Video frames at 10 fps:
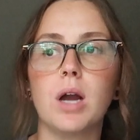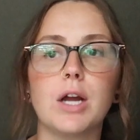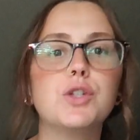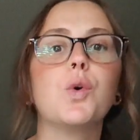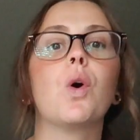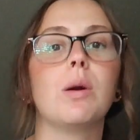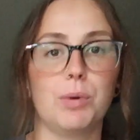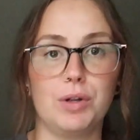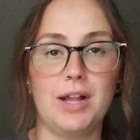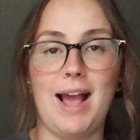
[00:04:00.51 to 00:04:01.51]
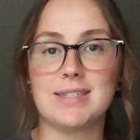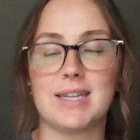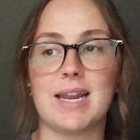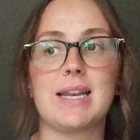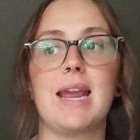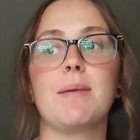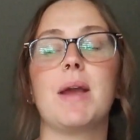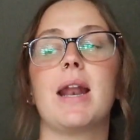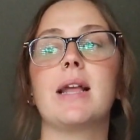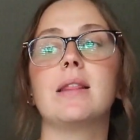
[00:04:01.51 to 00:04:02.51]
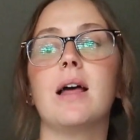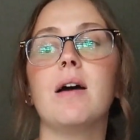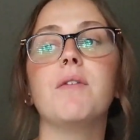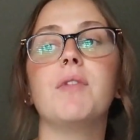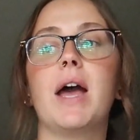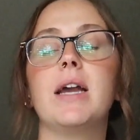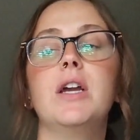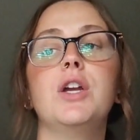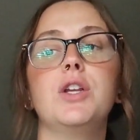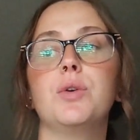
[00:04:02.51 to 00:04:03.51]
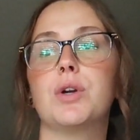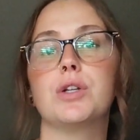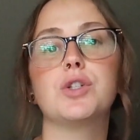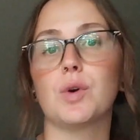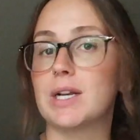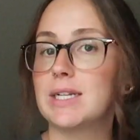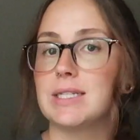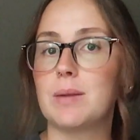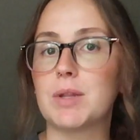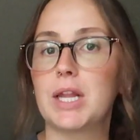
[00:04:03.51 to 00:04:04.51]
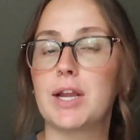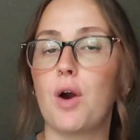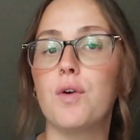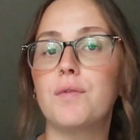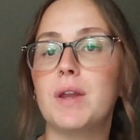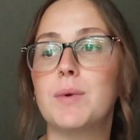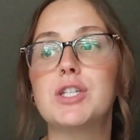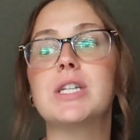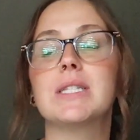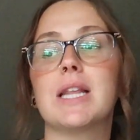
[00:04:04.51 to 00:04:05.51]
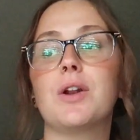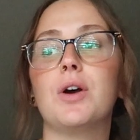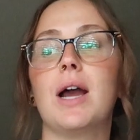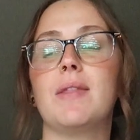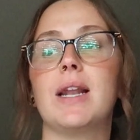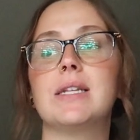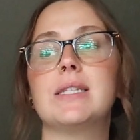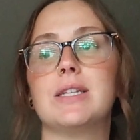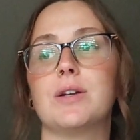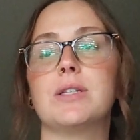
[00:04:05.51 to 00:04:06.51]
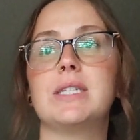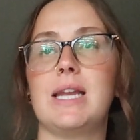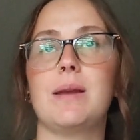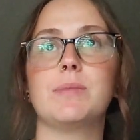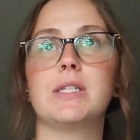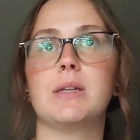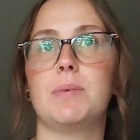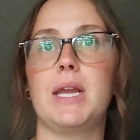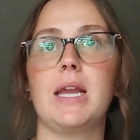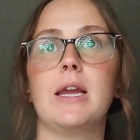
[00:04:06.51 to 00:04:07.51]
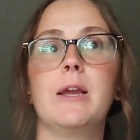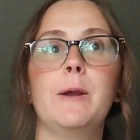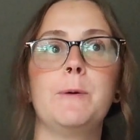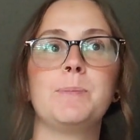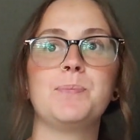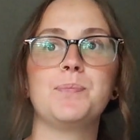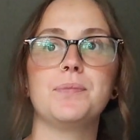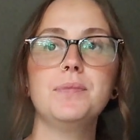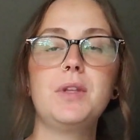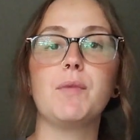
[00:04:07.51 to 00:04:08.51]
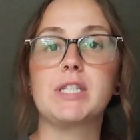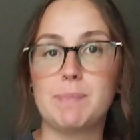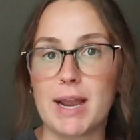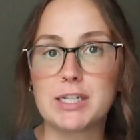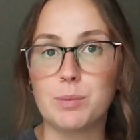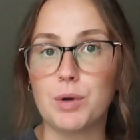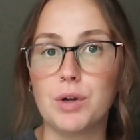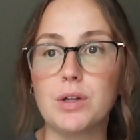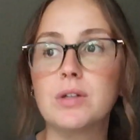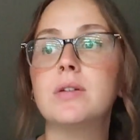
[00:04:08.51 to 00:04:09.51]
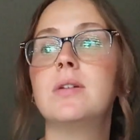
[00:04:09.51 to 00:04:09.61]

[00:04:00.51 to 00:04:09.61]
adorable as a nickname. And I love that you could shorten it to something like Ophi when she's little and then it still seems to be respectable